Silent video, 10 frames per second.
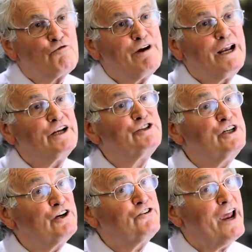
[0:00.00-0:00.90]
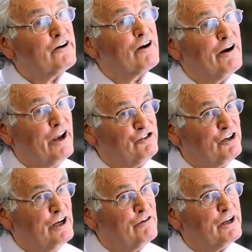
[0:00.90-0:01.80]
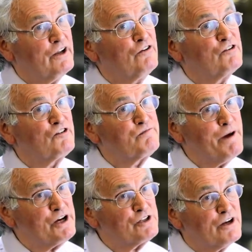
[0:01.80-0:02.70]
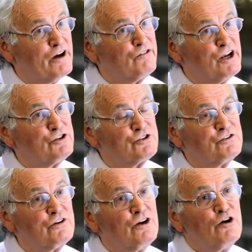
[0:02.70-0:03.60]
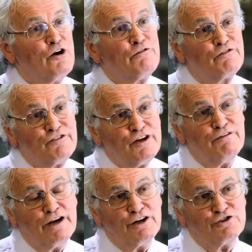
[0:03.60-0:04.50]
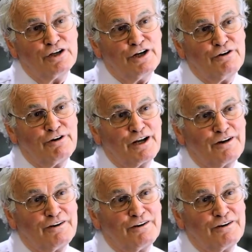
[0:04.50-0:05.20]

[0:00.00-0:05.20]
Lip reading: really, geotechnical engineering is a specialization of civil engineering.